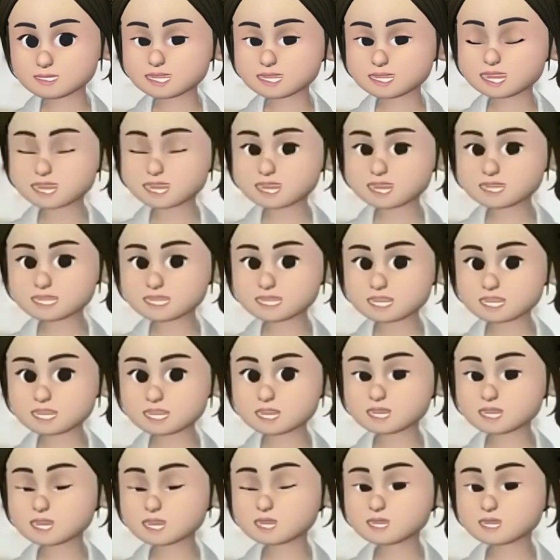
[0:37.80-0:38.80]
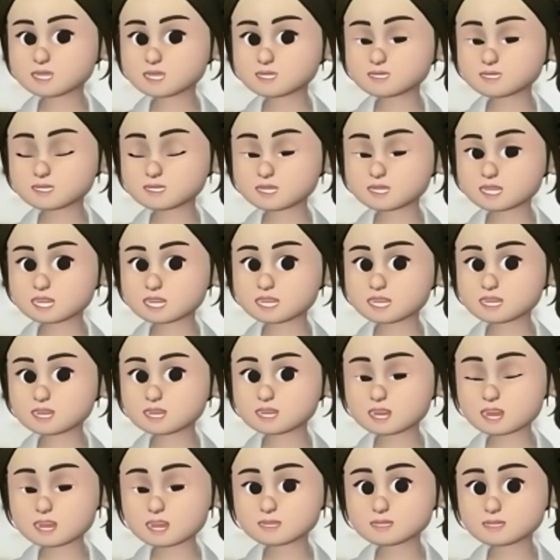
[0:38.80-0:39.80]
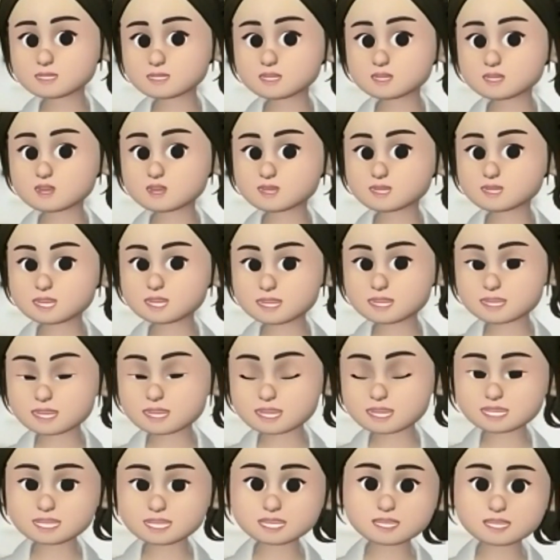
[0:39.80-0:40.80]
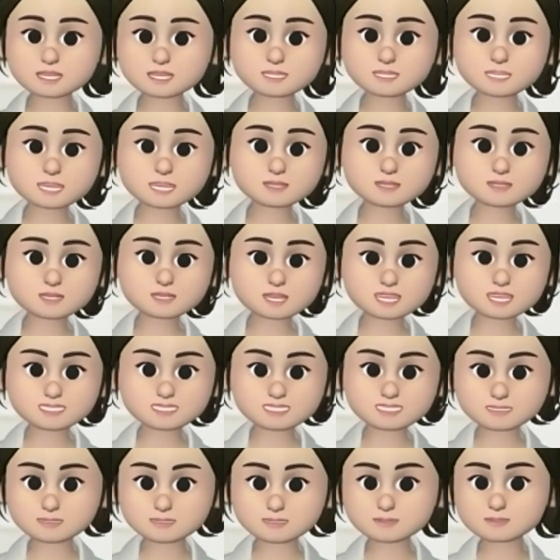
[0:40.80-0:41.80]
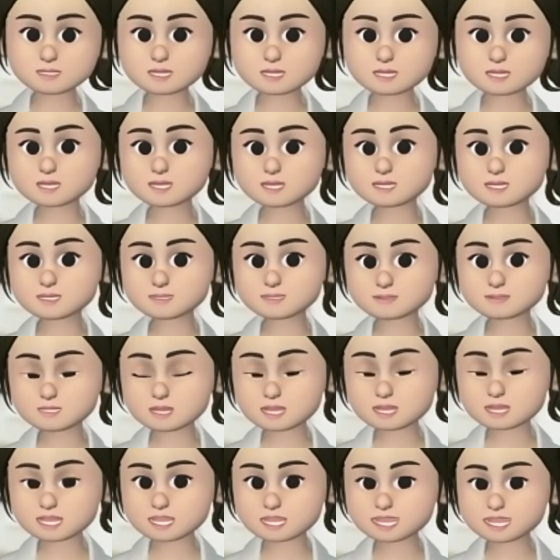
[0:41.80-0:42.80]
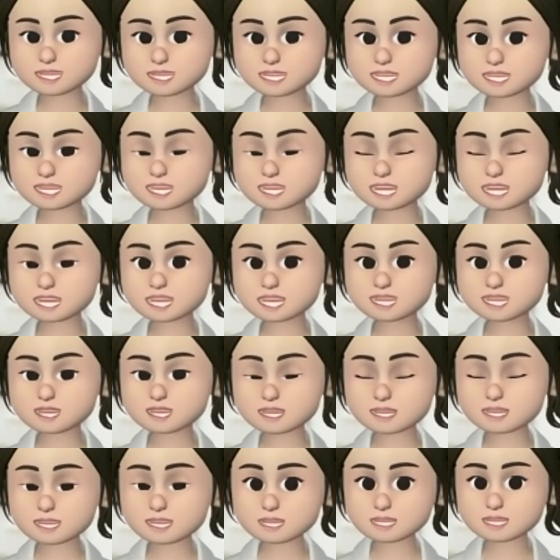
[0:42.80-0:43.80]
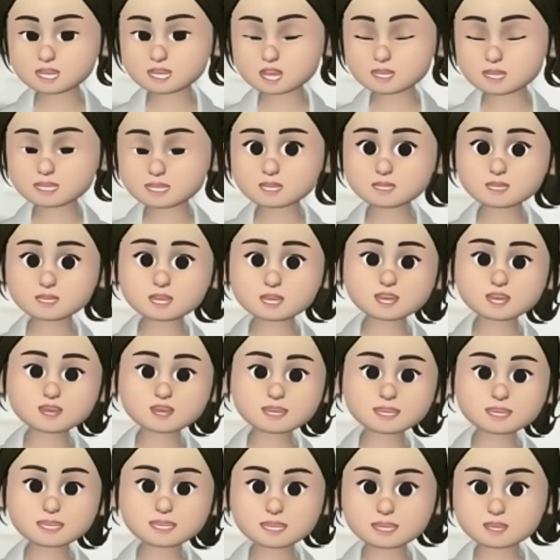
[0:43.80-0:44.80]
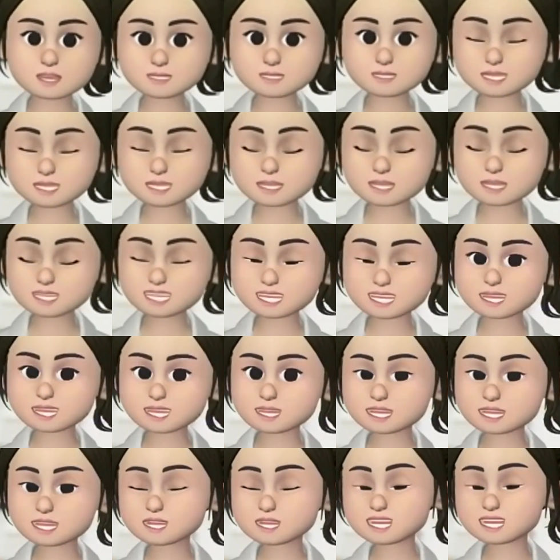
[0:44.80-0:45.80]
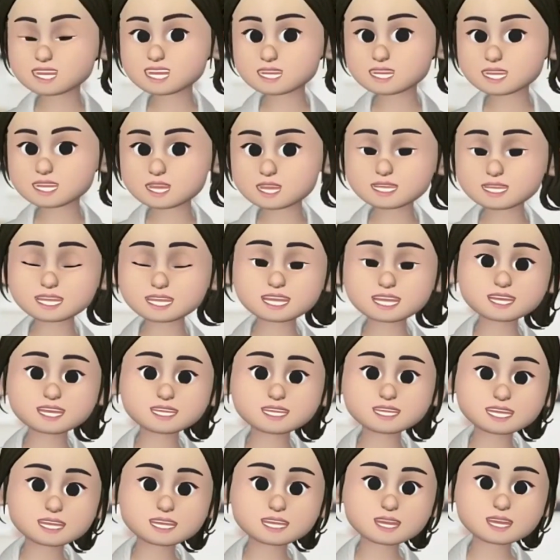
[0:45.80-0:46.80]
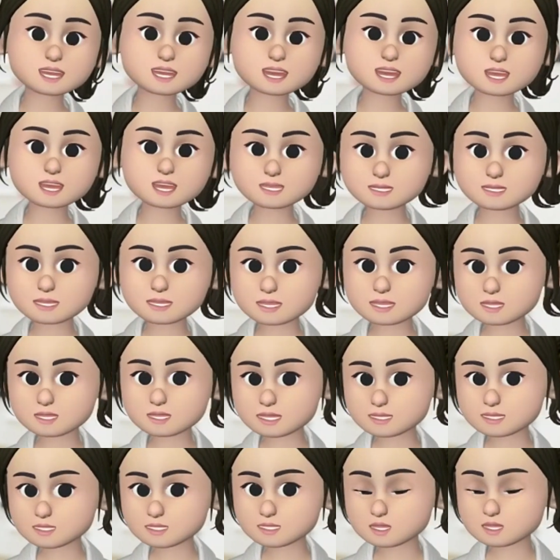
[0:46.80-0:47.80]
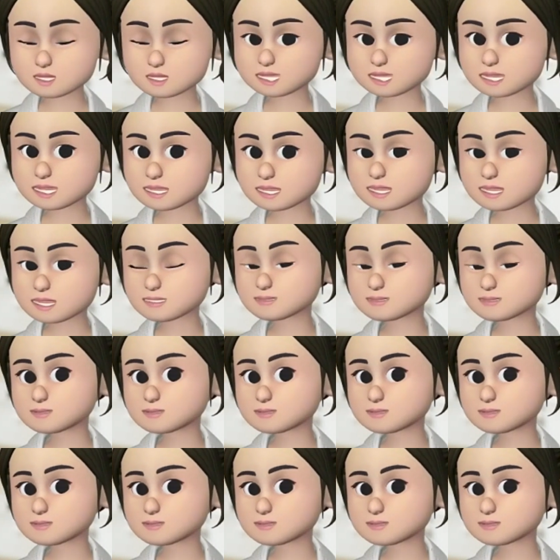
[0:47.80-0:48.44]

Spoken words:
And there are two phases of TB. The first is the intensive or initial phase, and the second is the continuation phase.